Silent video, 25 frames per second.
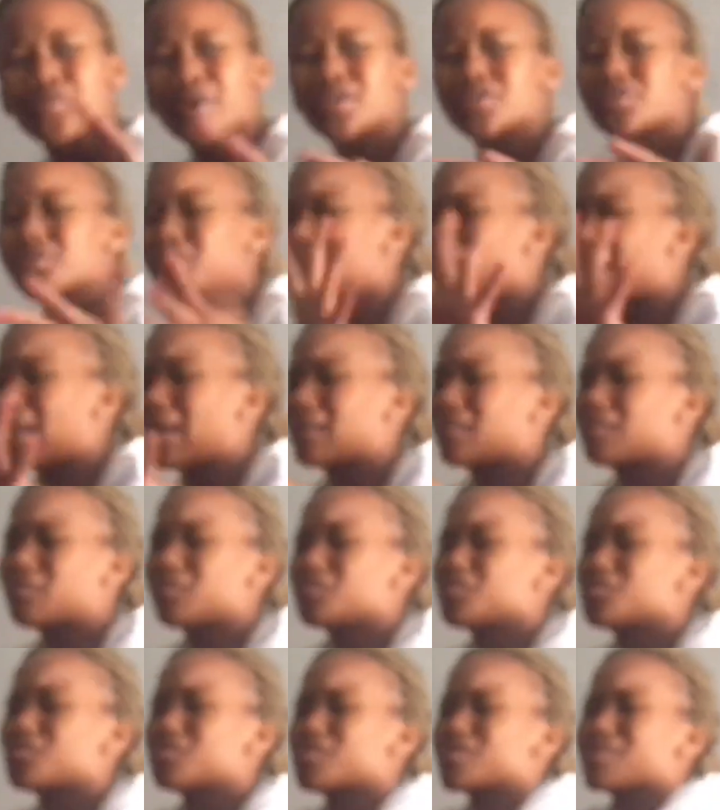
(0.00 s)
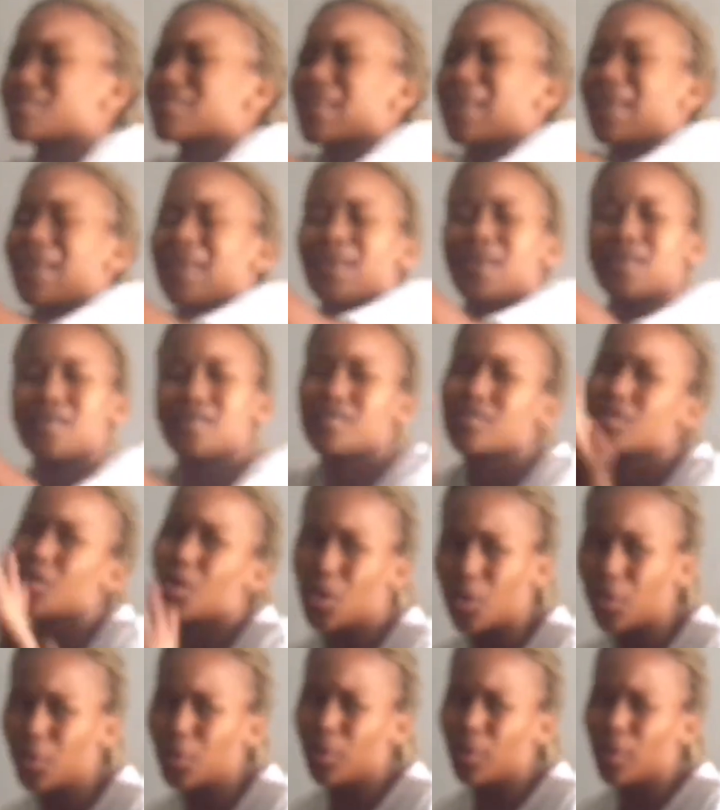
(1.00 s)
why should, like, you
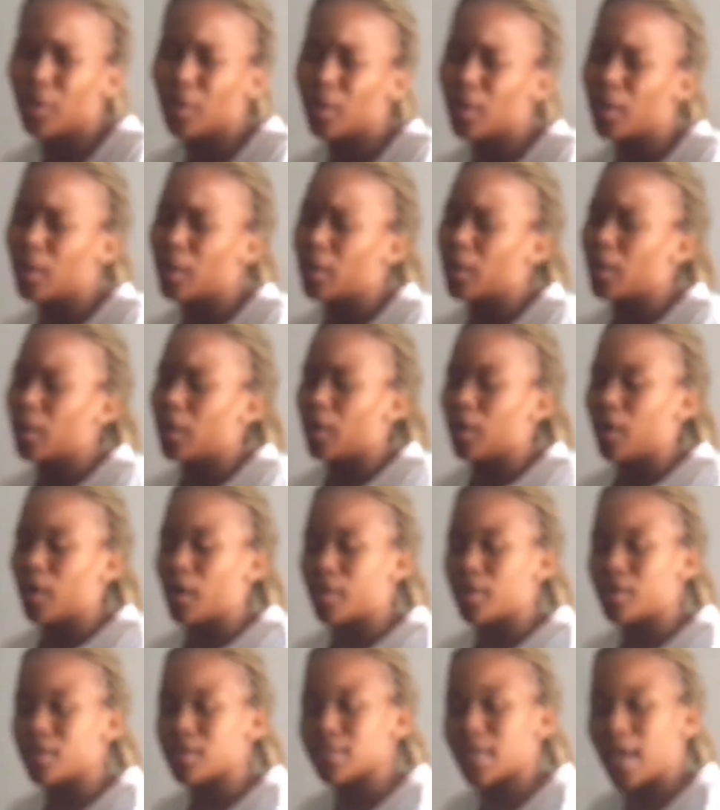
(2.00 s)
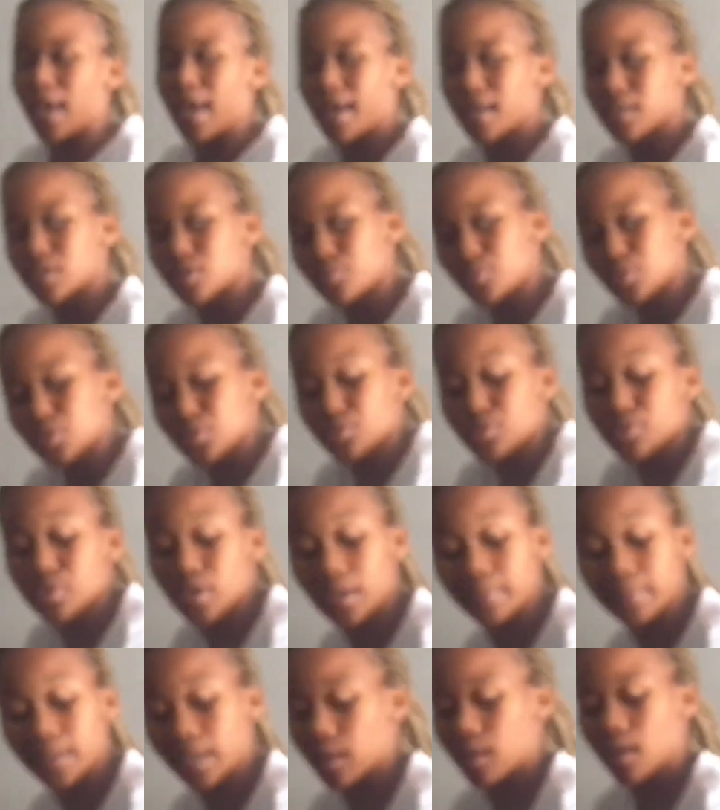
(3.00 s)
know? Those guy asked me we should talk.
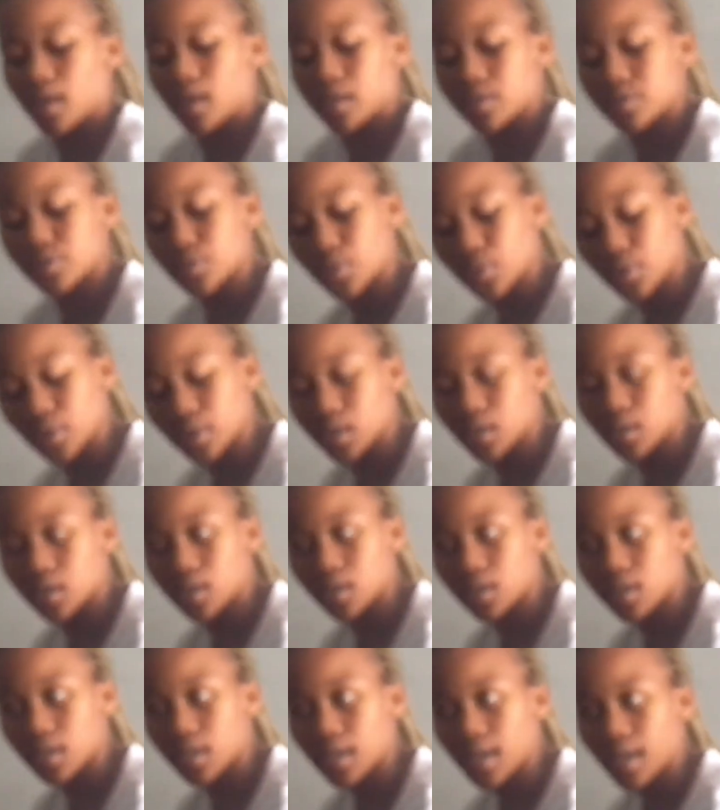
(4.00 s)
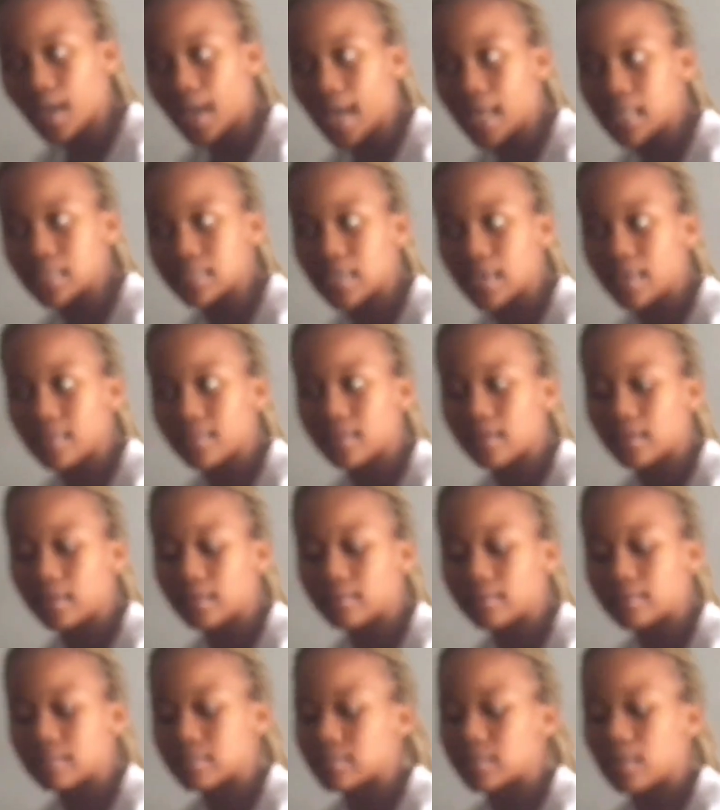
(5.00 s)
I'm like, yeah, talk. I think
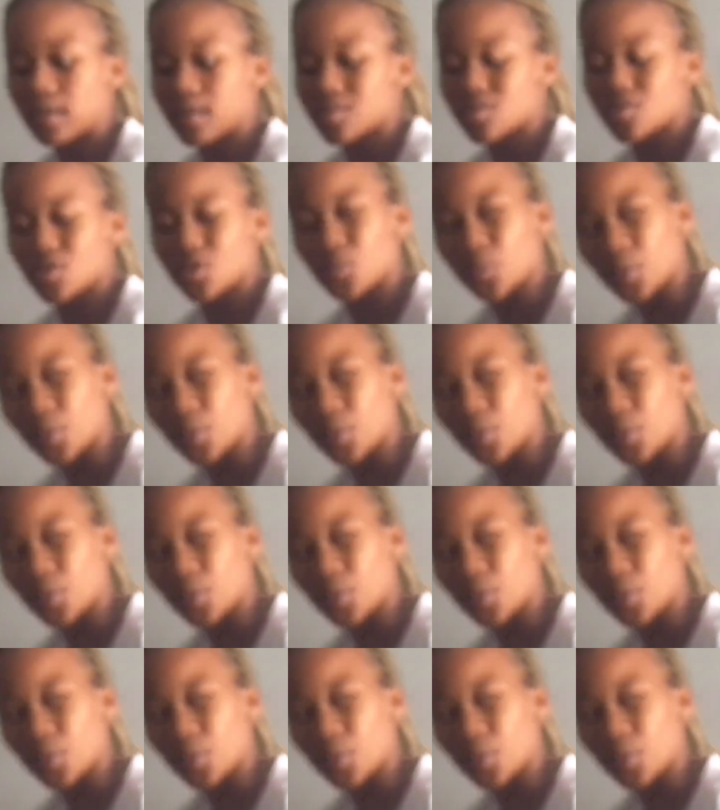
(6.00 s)
this thing is not